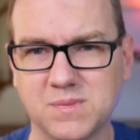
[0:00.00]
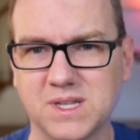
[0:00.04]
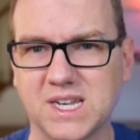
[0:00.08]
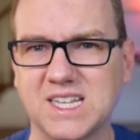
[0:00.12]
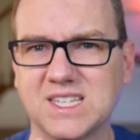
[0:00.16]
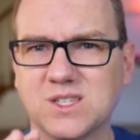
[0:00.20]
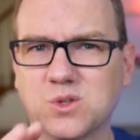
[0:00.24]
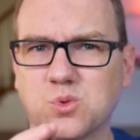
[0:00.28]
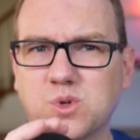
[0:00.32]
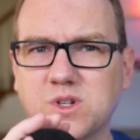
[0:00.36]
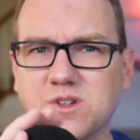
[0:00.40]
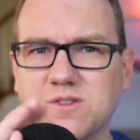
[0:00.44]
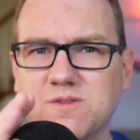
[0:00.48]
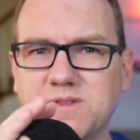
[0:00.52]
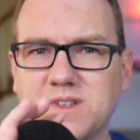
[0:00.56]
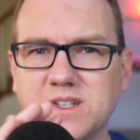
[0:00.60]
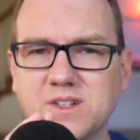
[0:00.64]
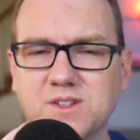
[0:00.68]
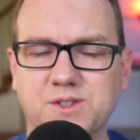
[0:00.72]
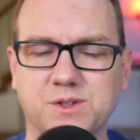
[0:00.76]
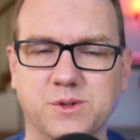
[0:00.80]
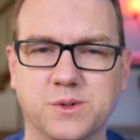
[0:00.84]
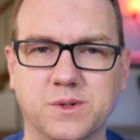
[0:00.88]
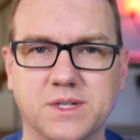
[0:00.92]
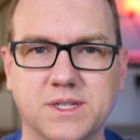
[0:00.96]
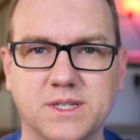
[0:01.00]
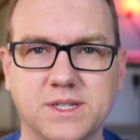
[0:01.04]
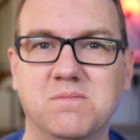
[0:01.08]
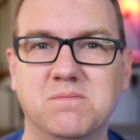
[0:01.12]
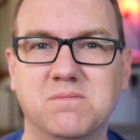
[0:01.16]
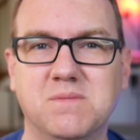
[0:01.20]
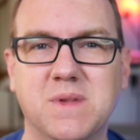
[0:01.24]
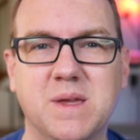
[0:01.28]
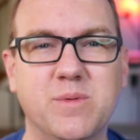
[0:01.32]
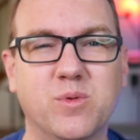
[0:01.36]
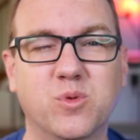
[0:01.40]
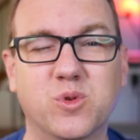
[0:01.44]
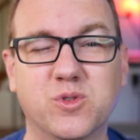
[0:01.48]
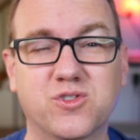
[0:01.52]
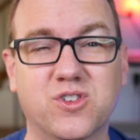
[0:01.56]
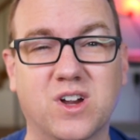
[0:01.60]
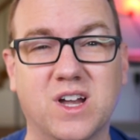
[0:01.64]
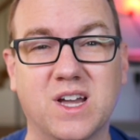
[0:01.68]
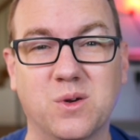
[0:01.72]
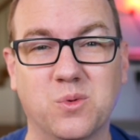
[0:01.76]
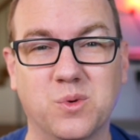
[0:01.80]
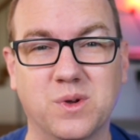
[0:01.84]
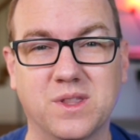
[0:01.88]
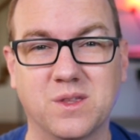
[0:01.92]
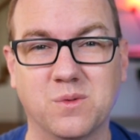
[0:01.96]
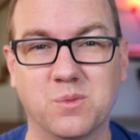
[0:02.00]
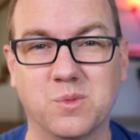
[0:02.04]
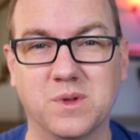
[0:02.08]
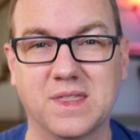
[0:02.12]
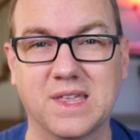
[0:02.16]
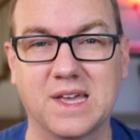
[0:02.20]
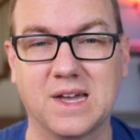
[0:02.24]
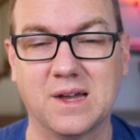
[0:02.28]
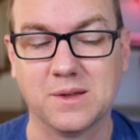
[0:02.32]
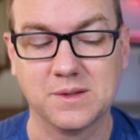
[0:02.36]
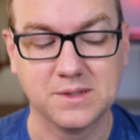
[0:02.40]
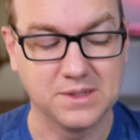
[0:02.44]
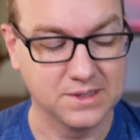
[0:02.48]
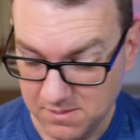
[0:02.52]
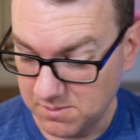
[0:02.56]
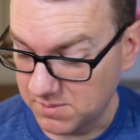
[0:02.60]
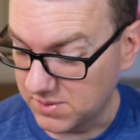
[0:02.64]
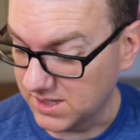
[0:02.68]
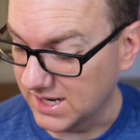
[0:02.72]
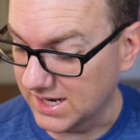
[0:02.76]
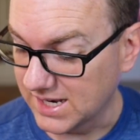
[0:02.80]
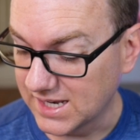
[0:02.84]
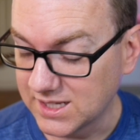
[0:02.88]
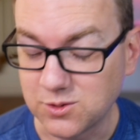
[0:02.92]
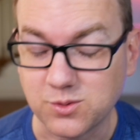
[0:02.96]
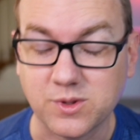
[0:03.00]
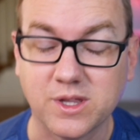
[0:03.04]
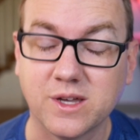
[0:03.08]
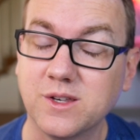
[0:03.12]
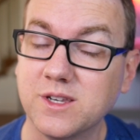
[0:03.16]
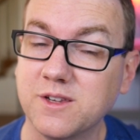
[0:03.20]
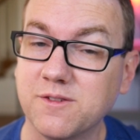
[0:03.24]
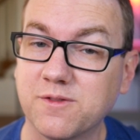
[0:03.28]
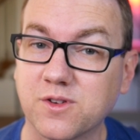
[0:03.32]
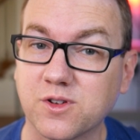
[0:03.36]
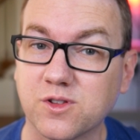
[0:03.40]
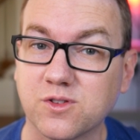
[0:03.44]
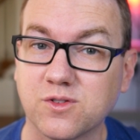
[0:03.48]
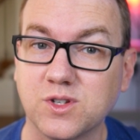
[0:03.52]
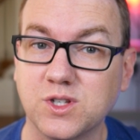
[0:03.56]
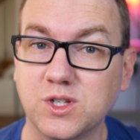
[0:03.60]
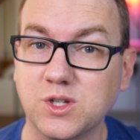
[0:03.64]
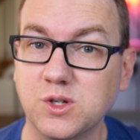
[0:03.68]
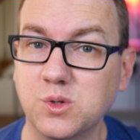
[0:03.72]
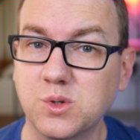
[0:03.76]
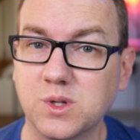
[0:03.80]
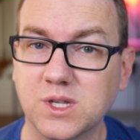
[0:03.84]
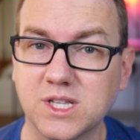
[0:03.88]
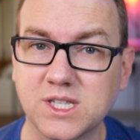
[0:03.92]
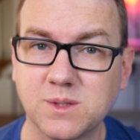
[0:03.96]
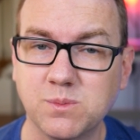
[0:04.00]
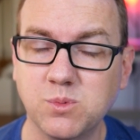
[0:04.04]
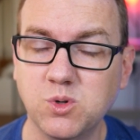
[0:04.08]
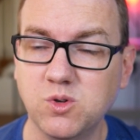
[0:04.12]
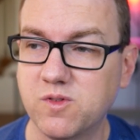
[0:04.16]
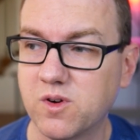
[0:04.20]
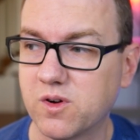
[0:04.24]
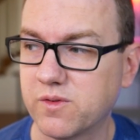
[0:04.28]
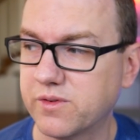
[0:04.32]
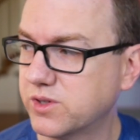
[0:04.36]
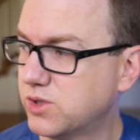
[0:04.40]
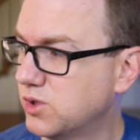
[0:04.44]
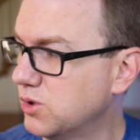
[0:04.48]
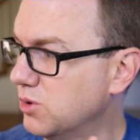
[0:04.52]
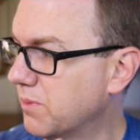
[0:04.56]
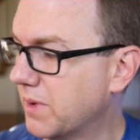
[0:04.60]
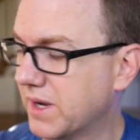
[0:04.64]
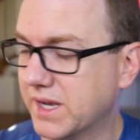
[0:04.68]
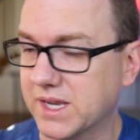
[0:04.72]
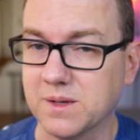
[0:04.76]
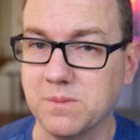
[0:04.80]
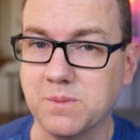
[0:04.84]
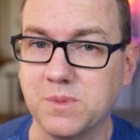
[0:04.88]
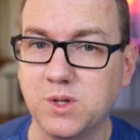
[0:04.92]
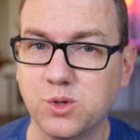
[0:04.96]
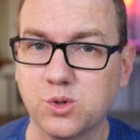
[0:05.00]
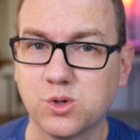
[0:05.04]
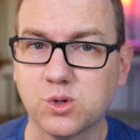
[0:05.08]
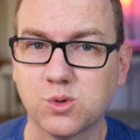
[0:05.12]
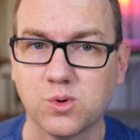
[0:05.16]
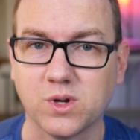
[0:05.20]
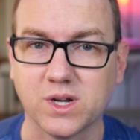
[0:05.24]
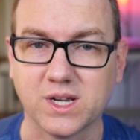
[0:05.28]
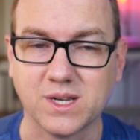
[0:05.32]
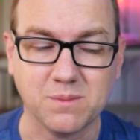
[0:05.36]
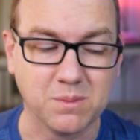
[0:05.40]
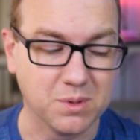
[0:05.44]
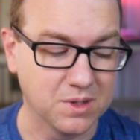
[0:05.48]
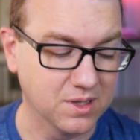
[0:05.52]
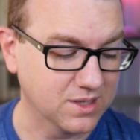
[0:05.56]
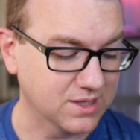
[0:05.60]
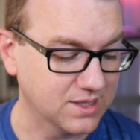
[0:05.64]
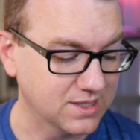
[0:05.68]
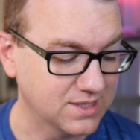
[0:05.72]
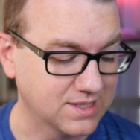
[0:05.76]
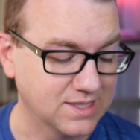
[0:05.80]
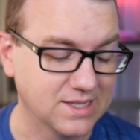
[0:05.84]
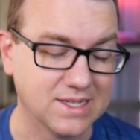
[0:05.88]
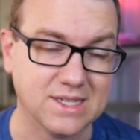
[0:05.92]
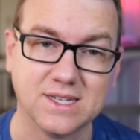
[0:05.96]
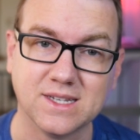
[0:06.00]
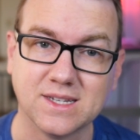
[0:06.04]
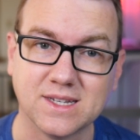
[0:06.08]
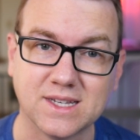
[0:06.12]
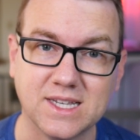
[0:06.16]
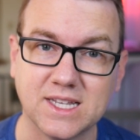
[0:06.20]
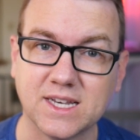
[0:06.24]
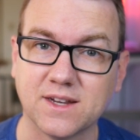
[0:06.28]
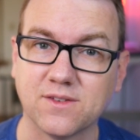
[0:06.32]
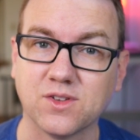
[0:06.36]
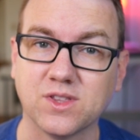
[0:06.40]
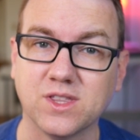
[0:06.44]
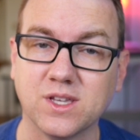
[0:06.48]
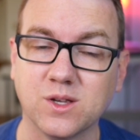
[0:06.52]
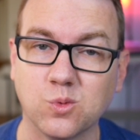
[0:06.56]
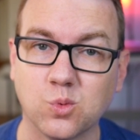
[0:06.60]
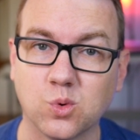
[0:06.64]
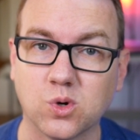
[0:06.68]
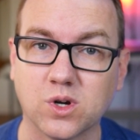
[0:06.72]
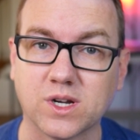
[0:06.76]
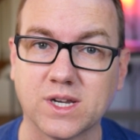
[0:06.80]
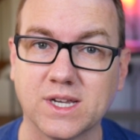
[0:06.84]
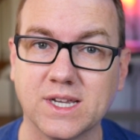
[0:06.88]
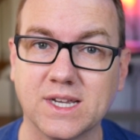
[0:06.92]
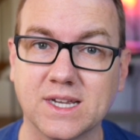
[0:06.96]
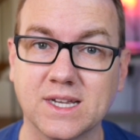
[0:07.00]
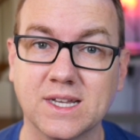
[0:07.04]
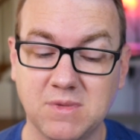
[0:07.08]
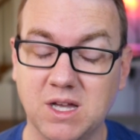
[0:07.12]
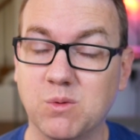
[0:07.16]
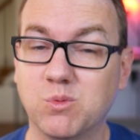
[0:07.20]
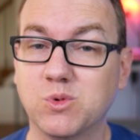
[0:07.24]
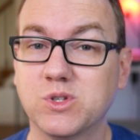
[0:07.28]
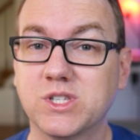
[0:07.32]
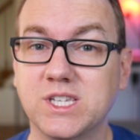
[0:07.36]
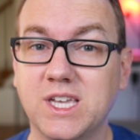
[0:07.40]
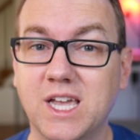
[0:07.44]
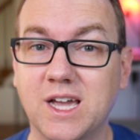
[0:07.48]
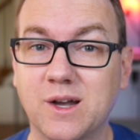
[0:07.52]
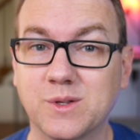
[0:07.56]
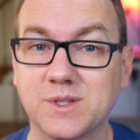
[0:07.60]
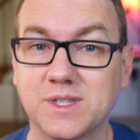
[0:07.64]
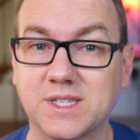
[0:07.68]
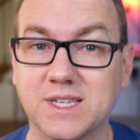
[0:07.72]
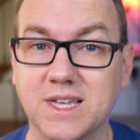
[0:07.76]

but has a weird feel to it. Maybe we'll try it with and without. But I guess without any further ado, let's move over to my computer where I can plug this in, get everything working, and we'll see how it